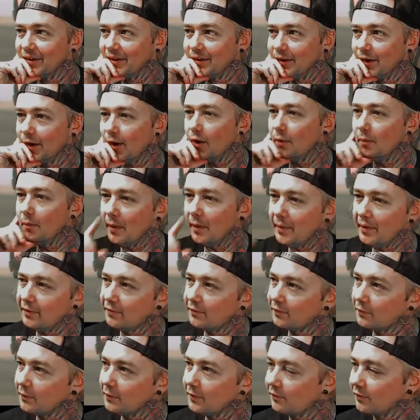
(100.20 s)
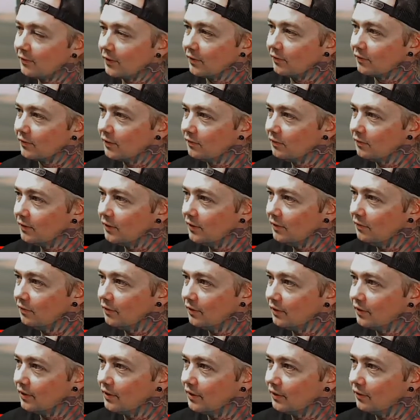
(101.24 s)
Oh, maybe it's three strings because there is
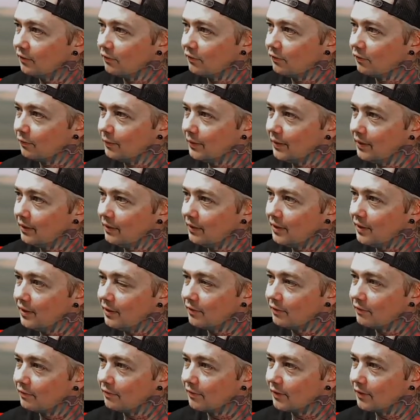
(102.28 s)
a there's three of these.